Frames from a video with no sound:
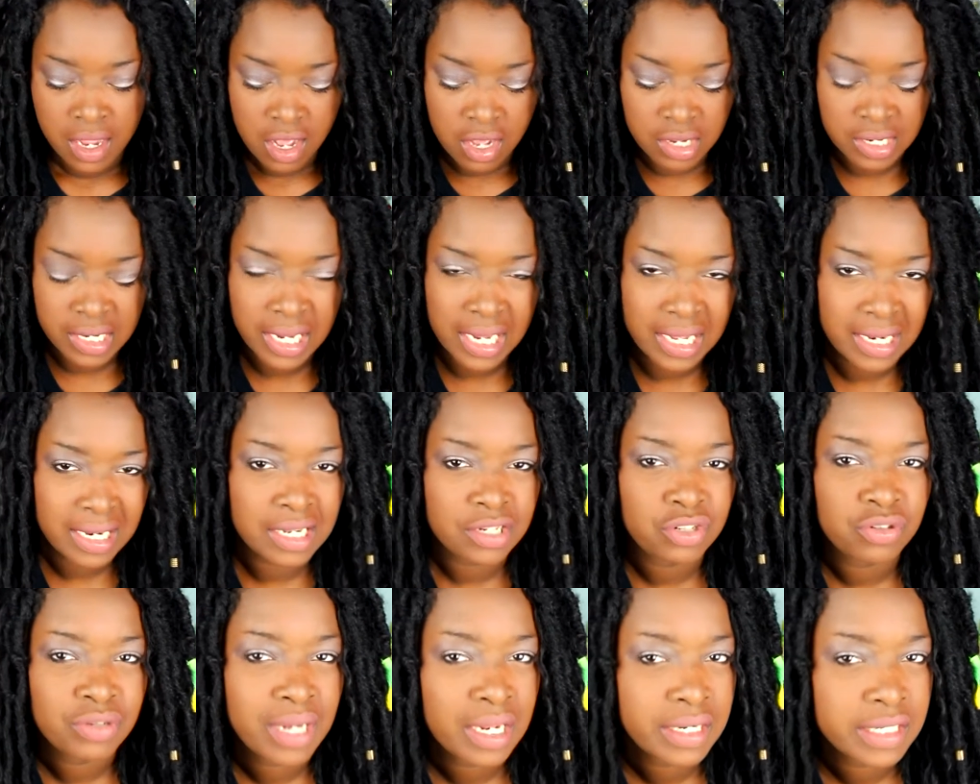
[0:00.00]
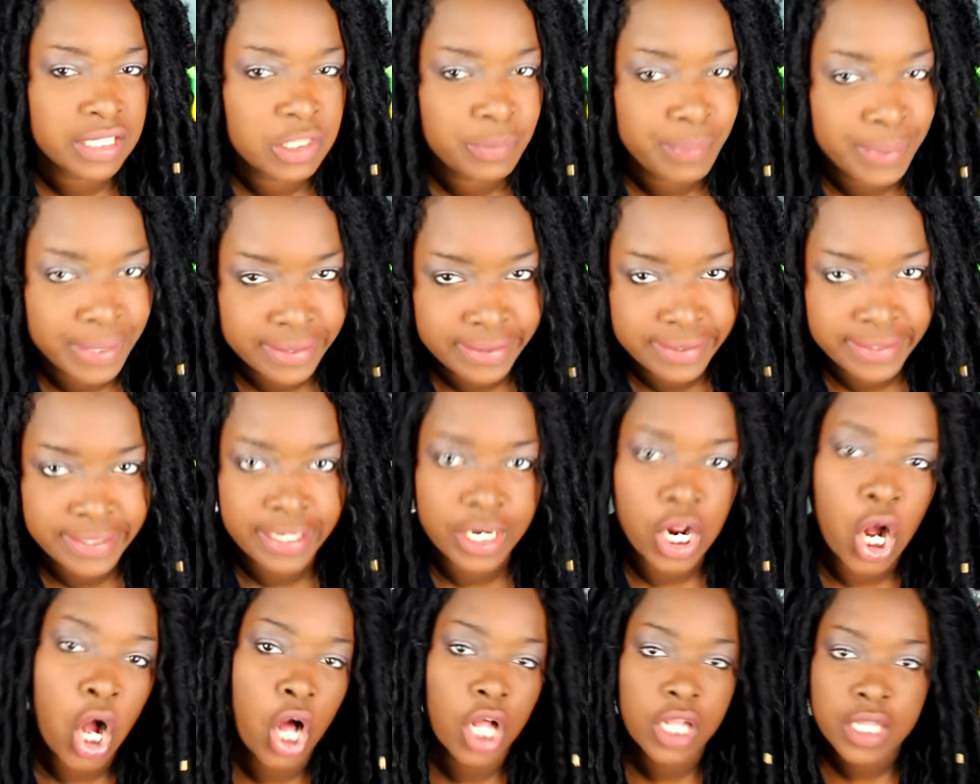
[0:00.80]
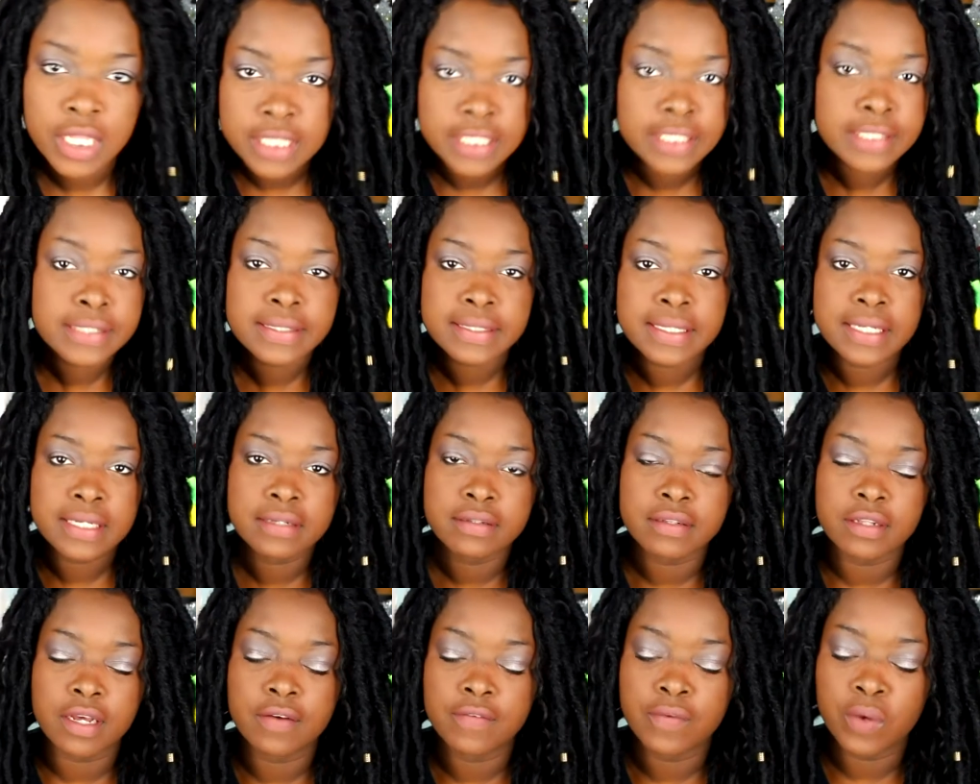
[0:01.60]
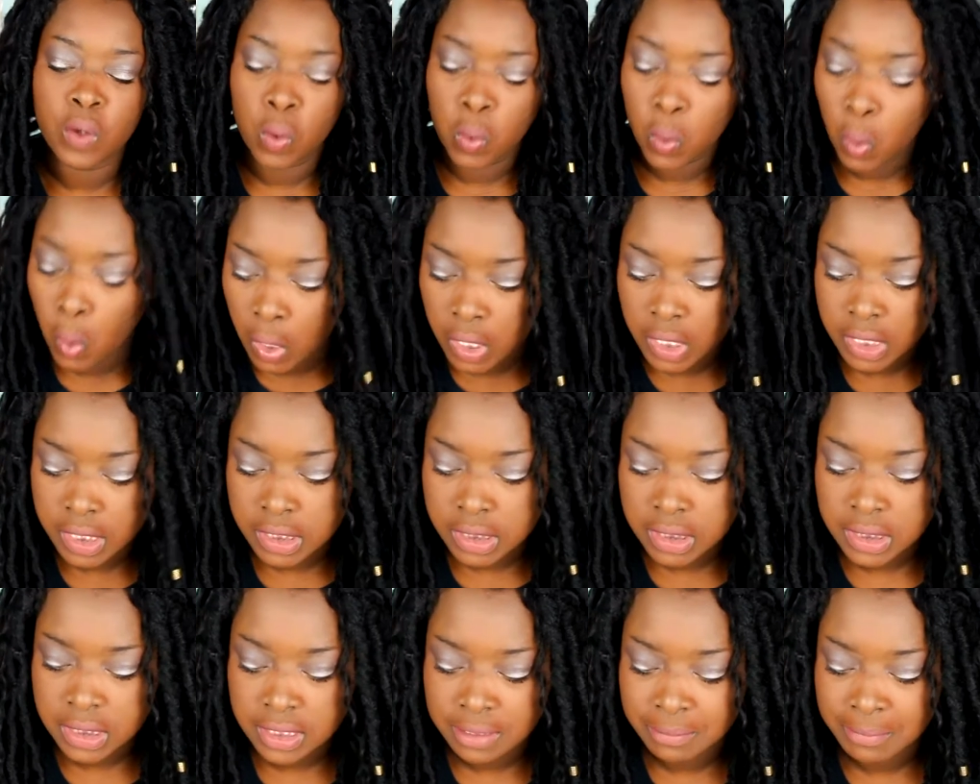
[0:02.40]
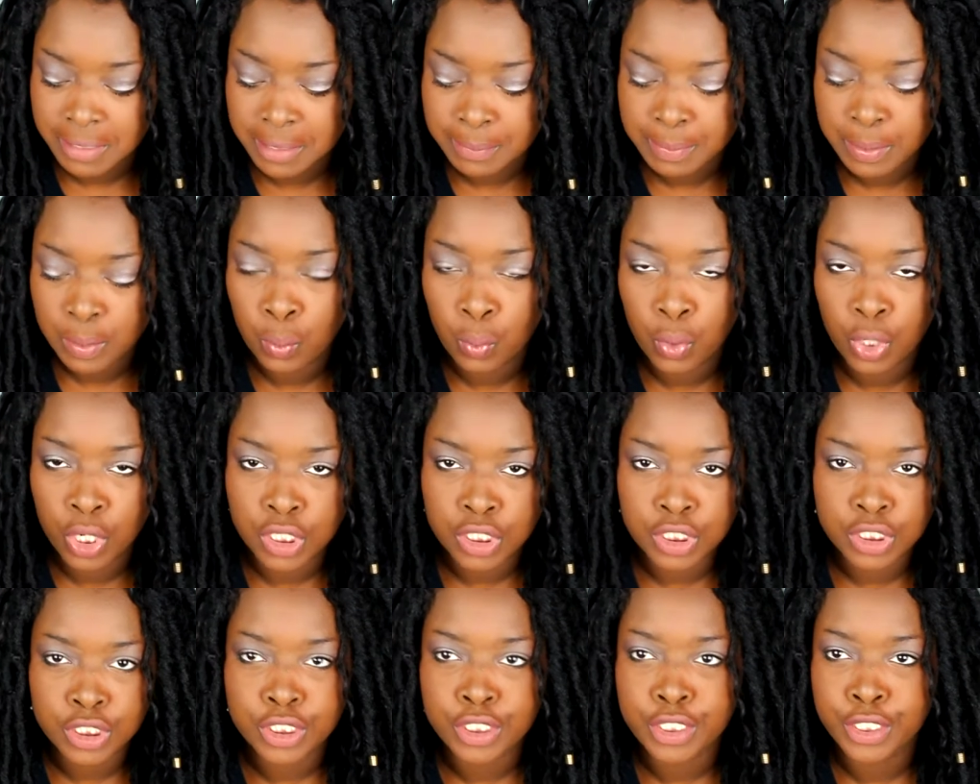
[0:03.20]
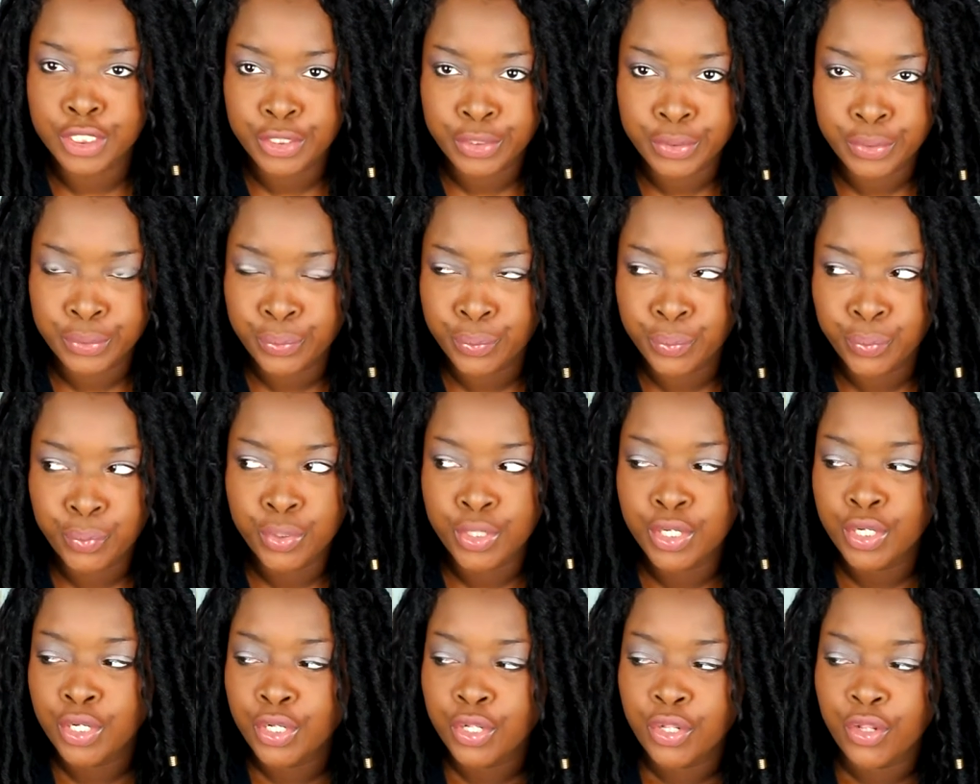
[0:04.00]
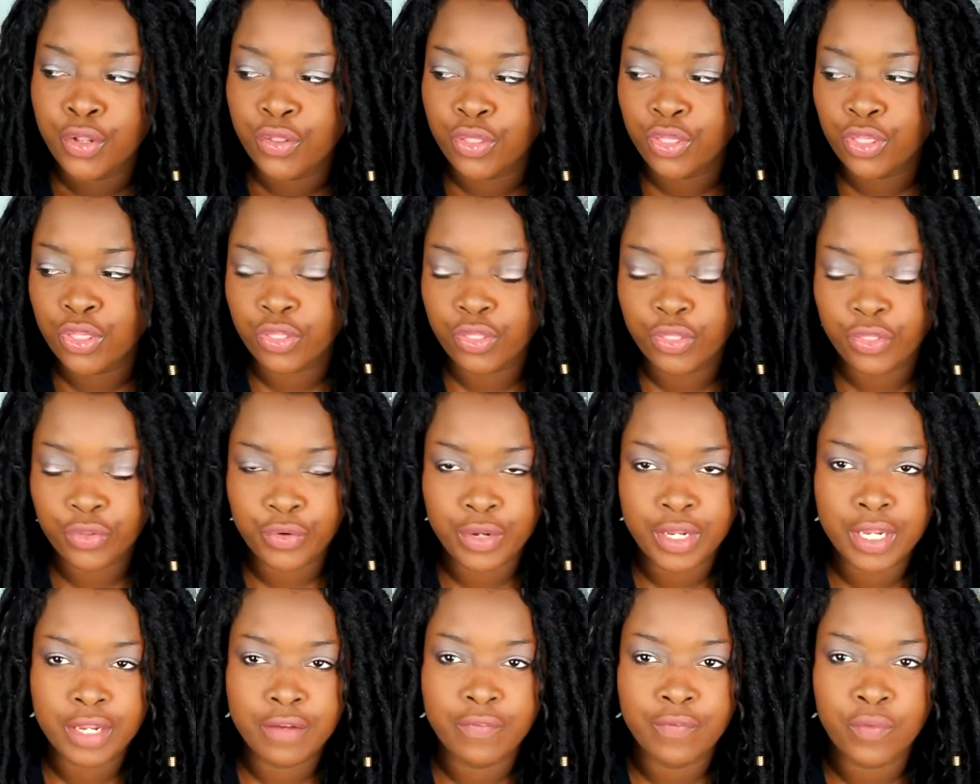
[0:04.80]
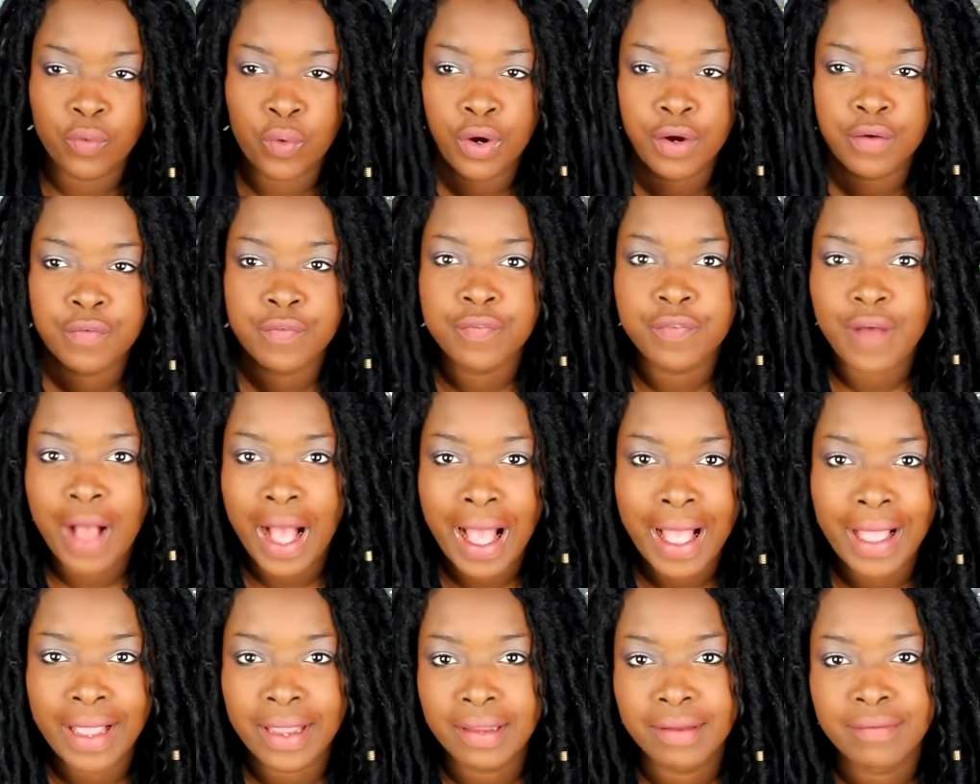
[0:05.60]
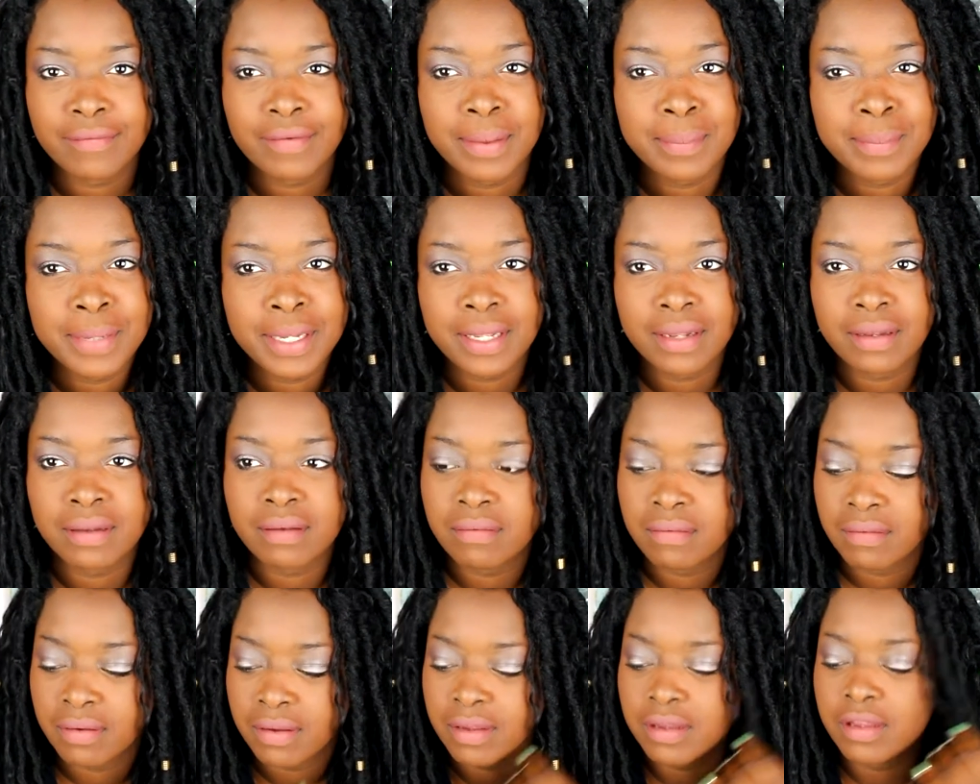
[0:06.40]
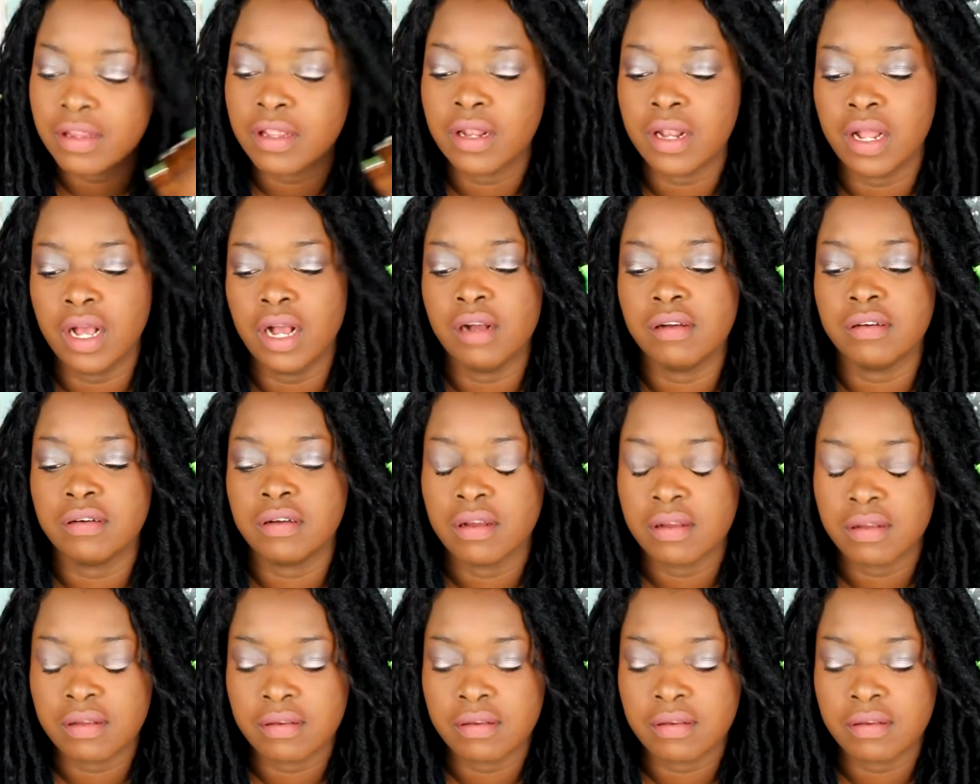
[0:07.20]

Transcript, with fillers: Okay, and I do not expect to get all of these things, of course. Maybe one or two, three, four, five. I mean, you know.